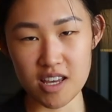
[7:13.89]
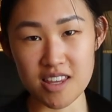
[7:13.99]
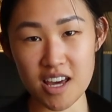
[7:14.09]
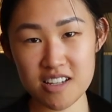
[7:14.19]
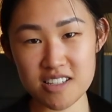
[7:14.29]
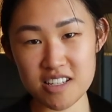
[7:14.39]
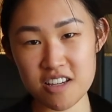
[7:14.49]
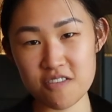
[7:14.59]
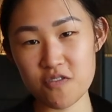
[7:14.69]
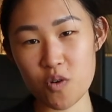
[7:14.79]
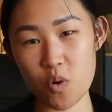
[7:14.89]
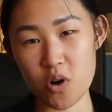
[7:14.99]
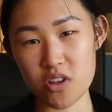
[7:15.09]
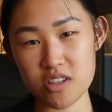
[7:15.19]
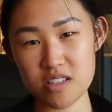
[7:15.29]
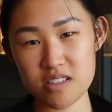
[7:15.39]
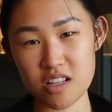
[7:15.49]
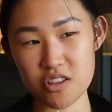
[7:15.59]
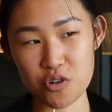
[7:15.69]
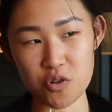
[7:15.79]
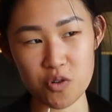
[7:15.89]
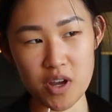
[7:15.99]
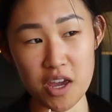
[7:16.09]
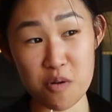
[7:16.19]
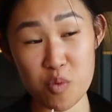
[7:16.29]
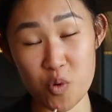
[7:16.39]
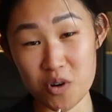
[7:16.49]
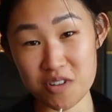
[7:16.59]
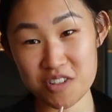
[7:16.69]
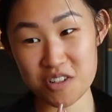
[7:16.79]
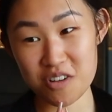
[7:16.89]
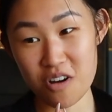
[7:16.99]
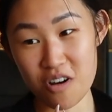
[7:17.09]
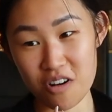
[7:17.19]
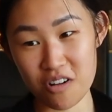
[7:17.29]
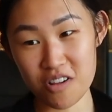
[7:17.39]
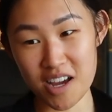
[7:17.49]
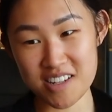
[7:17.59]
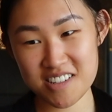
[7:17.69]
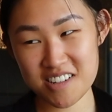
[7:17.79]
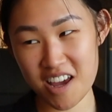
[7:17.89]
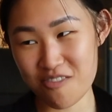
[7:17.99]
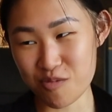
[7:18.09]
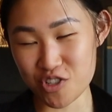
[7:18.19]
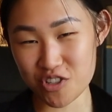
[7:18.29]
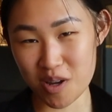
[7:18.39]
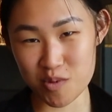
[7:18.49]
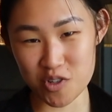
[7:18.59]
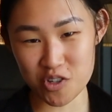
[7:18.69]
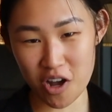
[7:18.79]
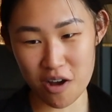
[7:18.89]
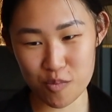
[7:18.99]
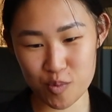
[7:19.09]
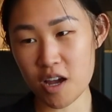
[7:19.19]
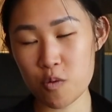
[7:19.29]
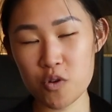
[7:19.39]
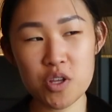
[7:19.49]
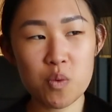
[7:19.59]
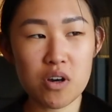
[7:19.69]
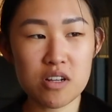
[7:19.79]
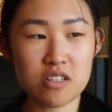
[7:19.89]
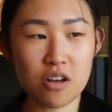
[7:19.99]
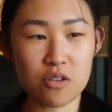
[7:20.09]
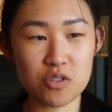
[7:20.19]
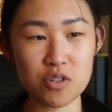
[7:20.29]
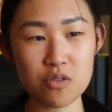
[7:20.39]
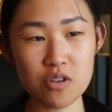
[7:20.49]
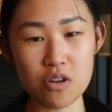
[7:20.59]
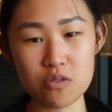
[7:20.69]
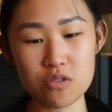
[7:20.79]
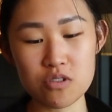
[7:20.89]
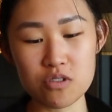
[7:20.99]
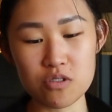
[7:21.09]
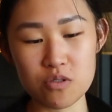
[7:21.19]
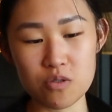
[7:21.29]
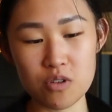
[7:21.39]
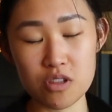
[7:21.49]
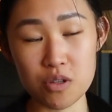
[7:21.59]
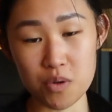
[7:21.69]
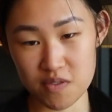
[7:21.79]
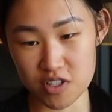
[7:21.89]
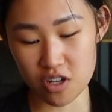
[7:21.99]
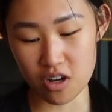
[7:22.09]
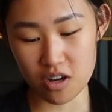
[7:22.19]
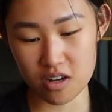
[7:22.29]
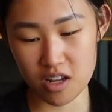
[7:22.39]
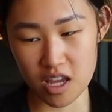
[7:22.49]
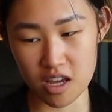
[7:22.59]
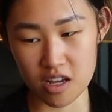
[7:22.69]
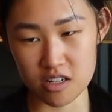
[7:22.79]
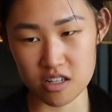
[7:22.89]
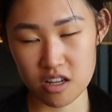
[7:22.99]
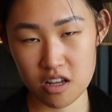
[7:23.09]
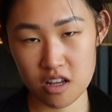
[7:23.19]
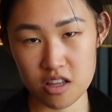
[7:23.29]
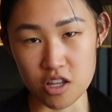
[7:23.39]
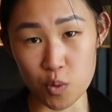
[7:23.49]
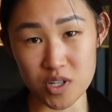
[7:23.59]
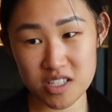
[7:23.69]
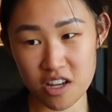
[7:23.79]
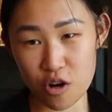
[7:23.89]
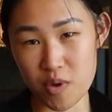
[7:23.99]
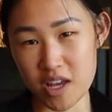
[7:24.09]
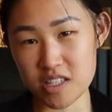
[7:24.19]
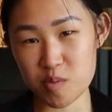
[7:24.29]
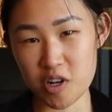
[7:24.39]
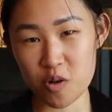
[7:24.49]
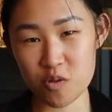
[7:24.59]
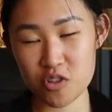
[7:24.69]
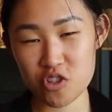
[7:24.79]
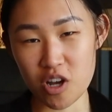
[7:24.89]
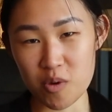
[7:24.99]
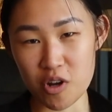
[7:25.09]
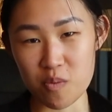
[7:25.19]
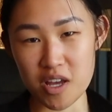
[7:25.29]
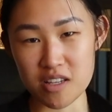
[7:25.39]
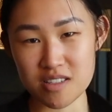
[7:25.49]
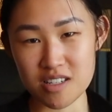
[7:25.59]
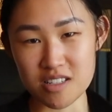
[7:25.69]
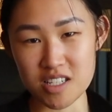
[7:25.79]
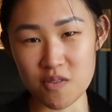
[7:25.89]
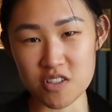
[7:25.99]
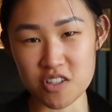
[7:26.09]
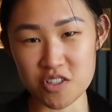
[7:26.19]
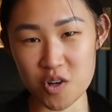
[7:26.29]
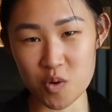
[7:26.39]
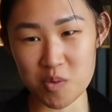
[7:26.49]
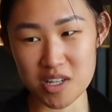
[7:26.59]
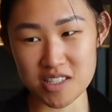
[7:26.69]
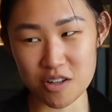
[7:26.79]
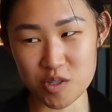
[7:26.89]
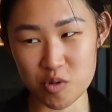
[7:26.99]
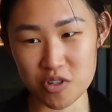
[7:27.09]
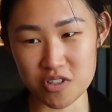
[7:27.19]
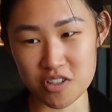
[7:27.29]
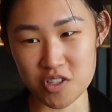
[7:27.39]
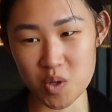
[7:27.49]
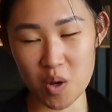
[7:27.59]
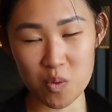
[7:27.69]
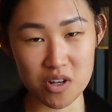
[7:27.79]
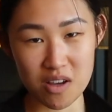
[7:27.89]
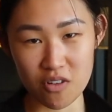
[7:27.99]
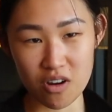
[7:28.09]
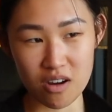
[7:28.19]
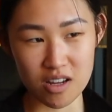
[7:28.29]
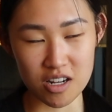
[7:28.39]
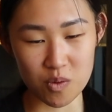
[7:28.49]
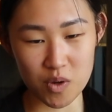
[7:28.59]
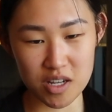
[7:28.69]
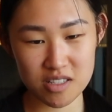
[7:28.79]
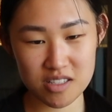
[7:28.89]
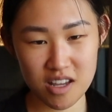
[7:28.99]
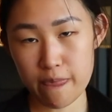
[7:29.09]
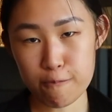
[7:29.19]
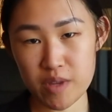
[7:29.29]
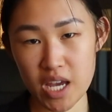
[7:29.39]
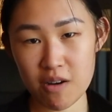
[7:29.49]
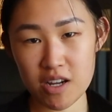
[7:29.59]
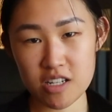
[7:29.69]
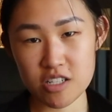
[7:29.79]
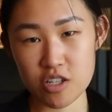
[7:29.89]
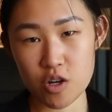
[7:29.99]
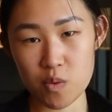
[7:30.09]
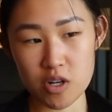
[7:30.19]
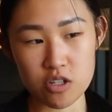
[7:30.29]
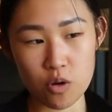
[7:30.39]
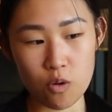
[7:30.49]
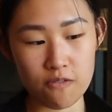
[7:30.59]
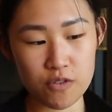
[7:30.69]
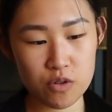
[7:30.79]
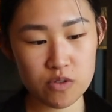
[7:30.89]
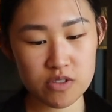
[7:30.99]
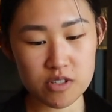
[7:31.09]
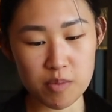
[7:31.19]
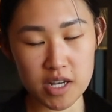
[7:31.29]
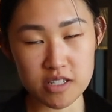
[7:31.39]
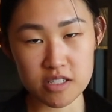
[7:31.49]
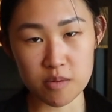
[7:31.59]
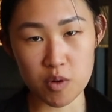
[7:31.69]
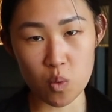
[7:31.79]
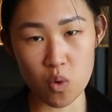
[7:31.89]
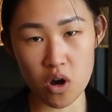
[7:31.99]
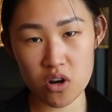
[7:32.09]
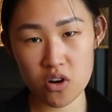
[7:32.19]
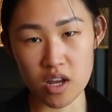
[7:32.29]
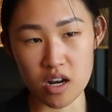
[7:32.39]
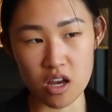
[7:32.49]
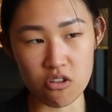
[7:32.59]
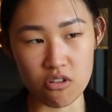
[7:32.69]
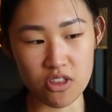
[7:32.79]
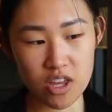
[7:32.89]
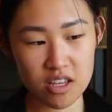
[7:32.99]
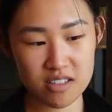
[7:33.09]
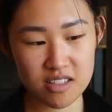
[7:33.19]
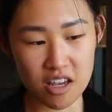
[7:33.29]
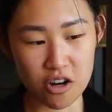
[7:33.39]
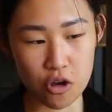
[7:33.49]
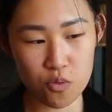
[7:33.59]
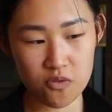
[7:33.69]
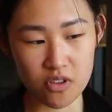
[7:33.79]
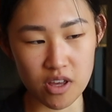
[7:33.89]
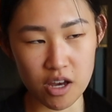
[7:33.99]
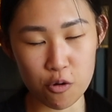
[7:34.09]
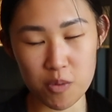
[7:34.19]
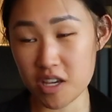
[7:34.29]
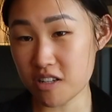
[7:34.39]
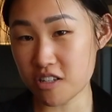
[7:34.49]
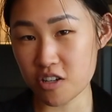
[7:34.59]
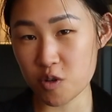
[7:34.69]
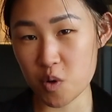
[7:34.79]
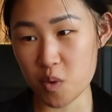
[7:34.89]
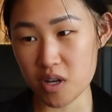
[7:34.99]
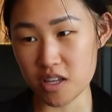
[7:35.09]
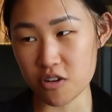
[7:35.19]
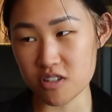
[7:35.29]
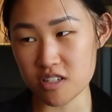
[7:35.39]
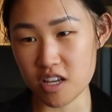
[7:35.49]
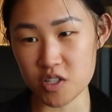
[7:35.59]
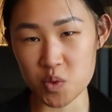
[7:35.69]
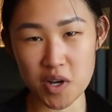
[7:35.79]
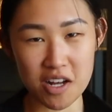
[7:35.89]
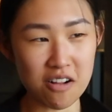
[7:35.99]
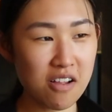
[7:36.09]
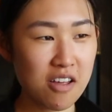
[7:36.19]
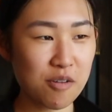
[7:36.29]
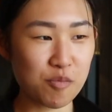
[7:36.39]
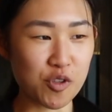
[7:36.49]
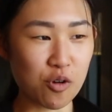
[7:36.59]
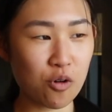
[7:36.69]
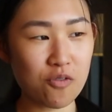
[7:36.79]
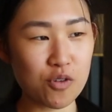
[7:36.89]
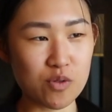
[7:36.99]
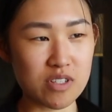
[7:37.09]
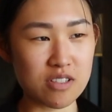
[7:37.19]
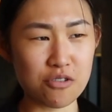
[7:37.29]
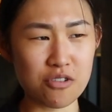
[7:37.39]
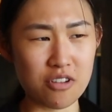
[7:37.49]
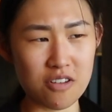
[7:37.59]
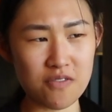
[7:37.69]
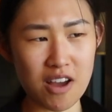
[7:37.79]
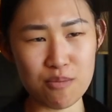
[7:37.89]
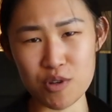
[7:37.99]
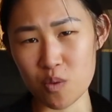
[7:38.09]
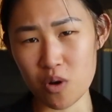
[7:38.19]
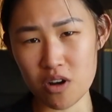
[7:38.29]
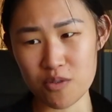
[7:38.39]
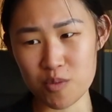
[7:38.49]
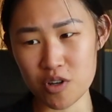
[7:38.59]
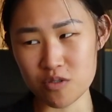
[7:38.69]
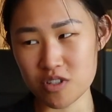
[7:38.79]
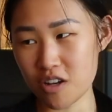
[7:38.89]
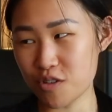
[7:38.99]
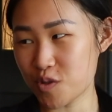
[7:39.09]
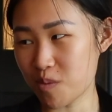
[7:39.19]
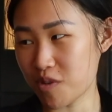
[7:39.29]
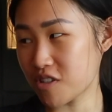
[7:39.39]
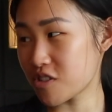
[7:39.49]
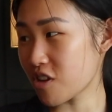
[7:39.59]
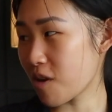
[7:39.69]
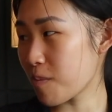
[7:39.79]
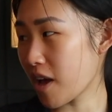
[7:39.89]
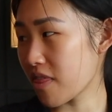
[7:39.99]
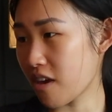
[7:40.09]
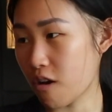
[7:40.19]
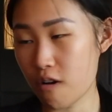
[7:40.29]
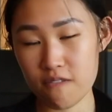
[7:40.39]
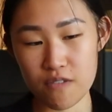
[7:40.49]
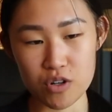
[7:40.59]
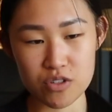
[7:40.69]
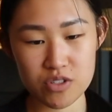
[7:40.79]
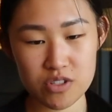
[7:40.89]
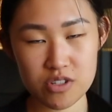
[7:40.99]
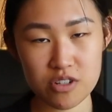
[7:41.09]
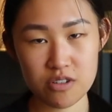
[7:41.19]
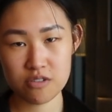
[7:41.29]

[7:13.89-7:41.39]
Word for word: And that is it for this little airport haul. I didn't have much time to shop I really wanted to also go to Louis Vuitton and there was an Hermes, but I only shop Hermes in San Francisco with my salesperson, so I wouldn't have gone anyways. Now I need to go run to Whole Foods to buy some water and other things, and hopefully I will make it to Erewhon later today as well. But the Whole Foods is literally a five minute walk from the hotel, so I'm gonna stop by there first.